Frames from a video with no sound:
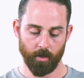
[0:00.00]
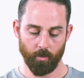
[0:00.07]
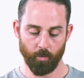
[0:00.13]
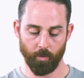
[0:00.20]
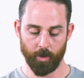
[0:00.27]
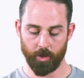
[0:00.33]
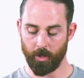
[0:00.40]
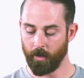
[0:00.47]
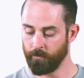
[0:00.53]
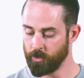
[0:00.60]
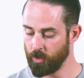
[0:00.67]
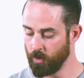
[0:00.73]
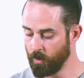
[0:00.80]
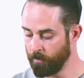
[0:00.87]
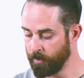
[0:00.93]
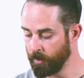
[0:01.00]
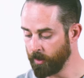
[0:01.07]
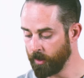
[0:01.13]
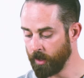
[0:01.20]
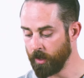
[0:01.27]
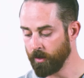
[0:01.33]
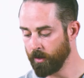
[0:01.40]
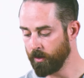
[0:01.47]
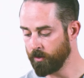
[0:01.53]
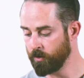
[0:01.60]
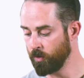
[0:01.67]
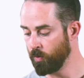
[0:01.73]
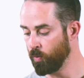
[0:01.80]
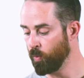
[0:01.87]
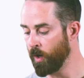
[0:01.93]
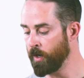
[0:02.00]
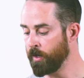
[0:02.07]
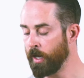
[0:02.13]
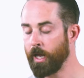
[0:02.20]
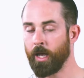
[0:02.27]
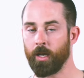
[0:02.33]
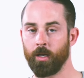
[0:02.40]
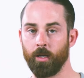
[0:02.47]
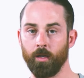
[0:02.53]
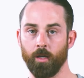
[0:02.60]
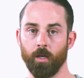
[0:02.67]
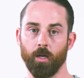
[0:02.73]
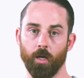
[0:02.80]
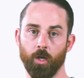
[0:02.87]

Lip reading: which gives you ability to one-handed